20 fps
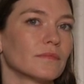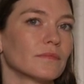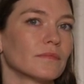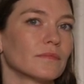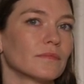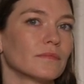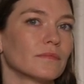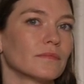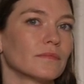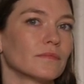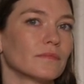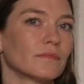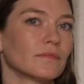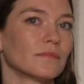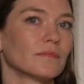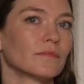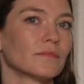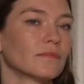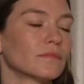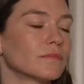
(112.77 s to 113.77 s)

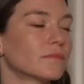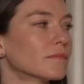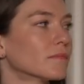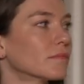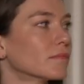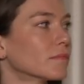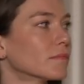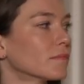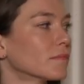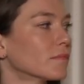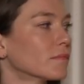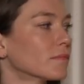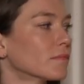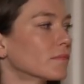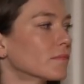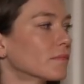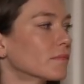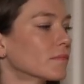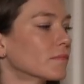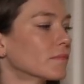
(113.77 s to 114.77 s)

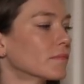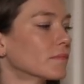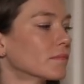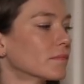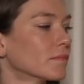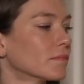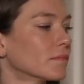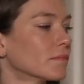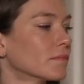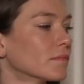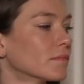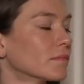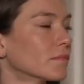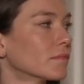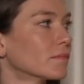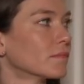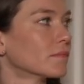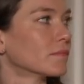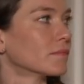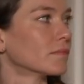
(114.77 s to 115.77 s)

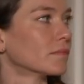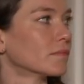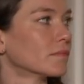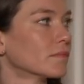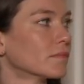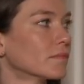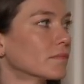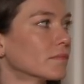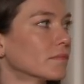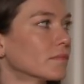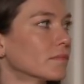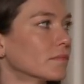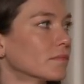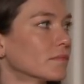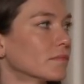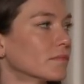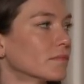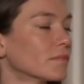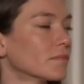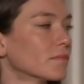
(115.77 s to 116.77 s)

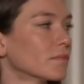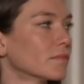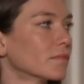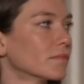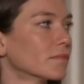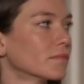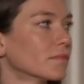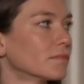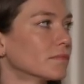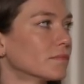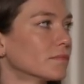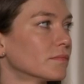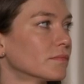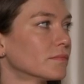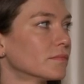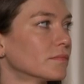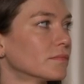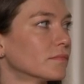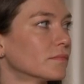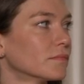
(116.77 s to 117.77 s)

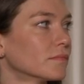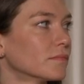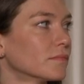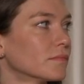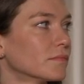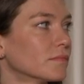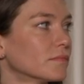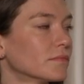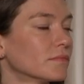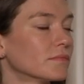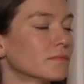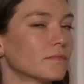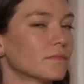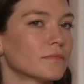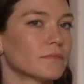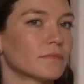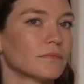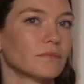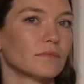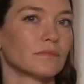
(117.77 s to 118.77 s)

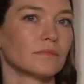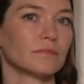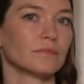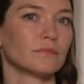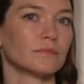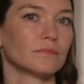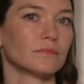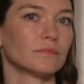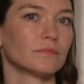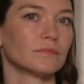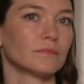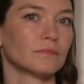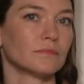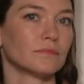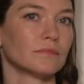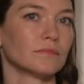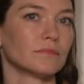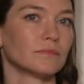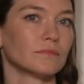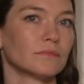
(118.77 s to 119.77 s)

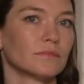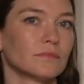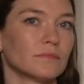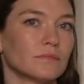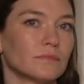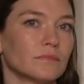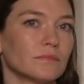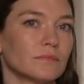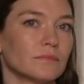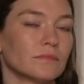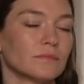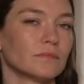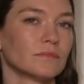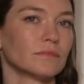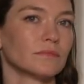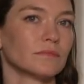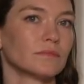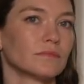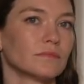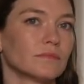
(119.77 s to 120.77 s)
(not speaking)